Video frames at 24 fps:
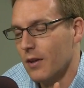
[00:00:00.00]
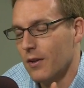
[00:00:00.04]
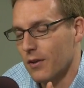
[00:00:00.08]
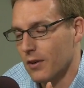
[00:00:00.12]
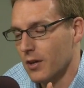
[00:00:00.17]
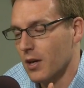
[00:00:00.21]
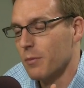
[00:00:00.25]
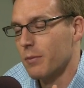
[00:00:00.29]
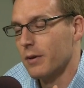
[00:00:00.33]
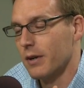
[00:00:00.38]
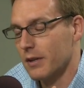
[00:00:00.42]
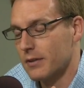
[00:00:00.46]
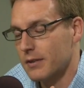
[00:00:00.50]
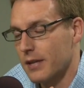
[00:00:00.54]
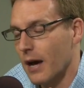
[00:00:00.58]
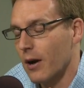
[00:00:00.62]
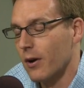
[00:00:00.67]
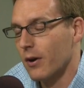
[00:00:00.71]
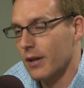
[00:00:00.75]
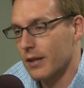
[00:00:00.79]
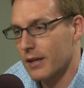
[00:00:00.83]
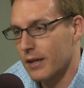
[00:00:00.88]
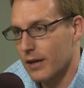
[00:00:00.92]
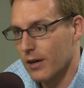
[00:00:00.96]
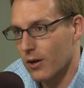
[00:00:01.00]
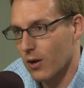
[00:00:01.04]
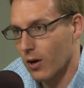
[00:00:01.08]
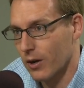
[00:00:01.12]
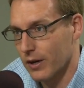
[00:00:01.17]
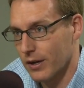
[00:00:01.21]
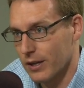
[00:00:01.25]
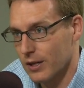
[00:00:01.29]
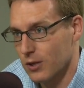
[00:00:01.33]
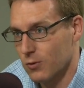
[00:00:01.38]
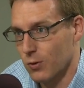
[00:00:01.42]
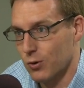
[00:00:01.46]
come into town and get an
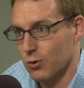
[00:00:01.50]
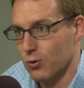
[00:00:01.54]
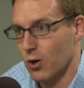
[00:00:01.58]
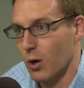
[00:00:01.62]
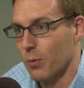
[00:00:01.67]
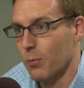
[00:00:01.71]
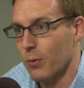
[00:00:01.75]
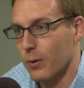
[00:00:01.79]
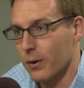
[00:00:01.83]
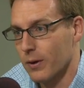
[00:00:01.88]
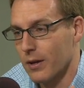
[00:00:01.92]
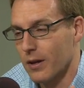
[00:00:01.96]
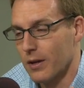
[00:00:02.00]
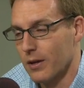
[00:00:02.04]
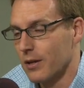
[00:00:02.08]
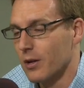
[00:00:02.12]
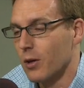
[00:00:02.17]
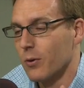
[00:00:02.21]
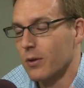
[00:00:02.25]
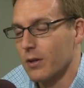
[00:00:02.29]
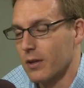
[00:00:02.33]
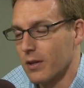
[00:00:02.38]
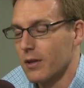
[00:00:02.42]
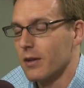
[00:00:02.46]
audience with Trump, or, you know,